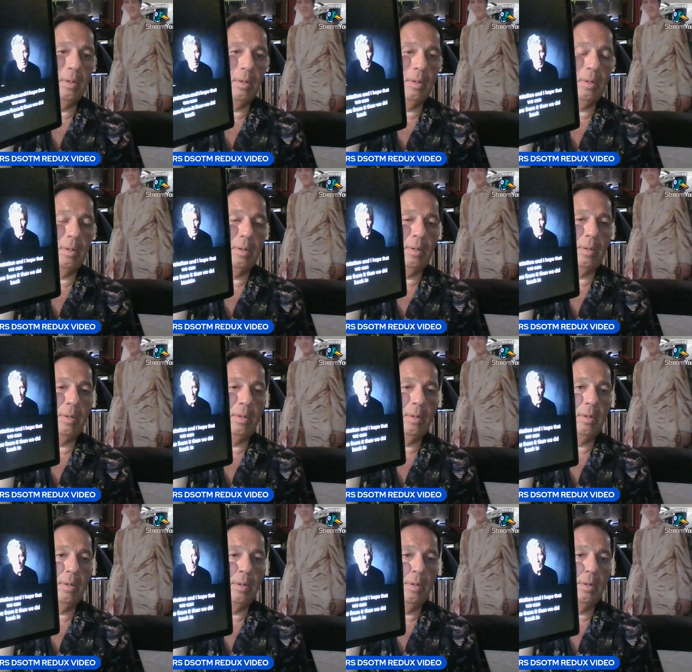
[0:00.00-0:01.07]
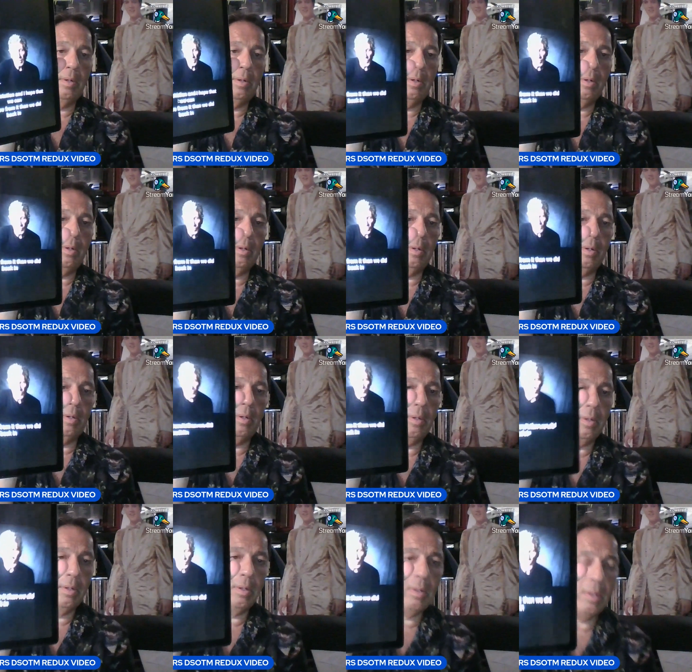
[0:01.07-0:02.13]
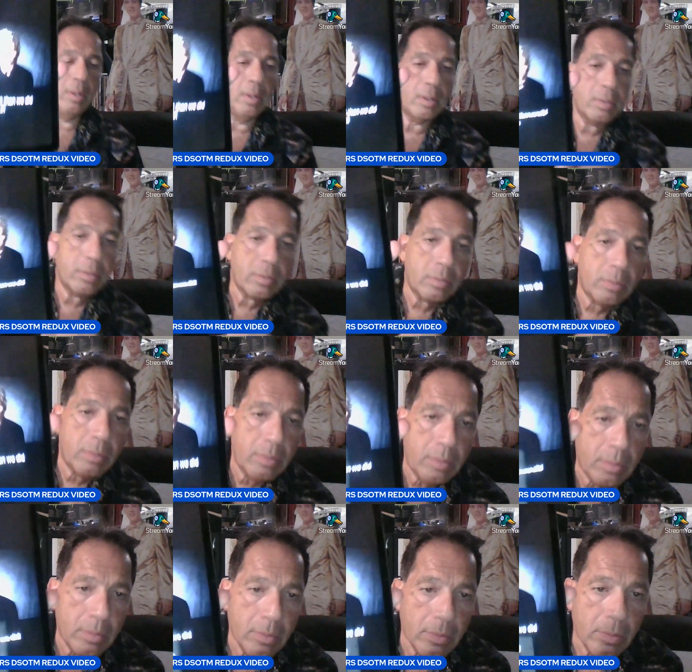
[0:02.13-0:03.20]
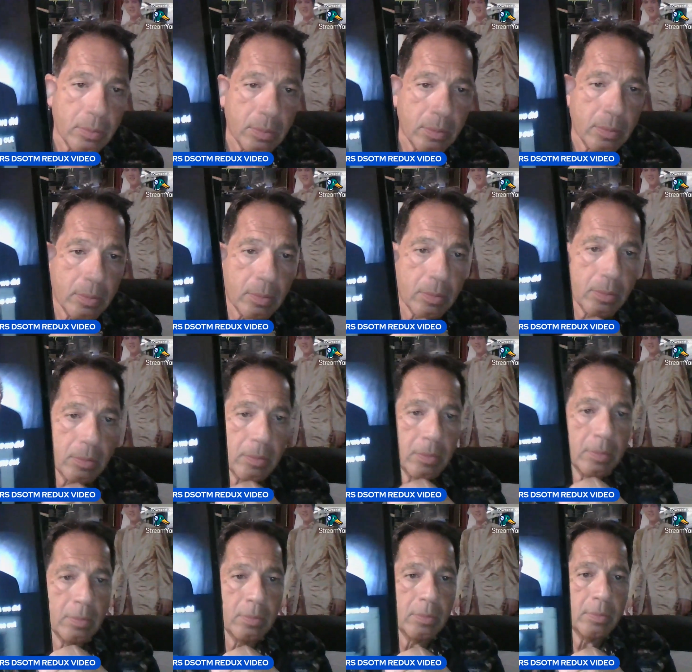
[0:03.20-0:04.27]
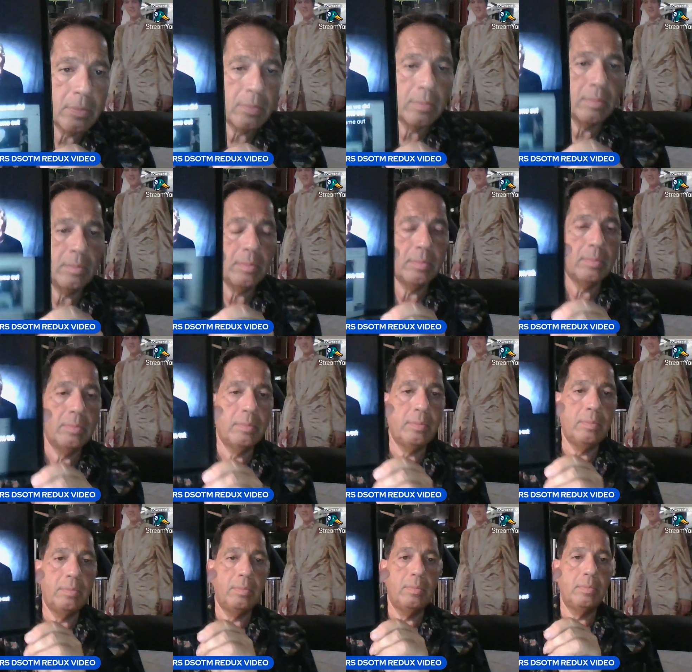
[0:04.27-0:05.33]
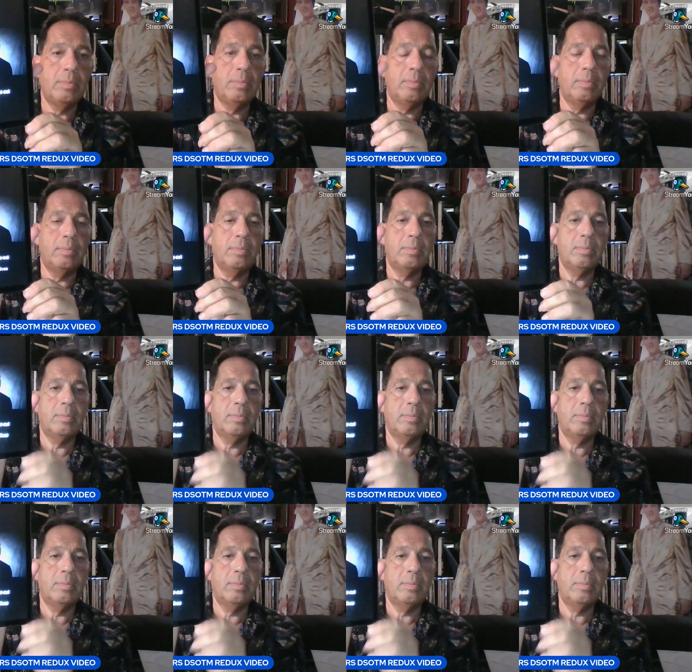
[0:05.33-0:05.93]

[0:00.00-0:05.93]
Nothing is said.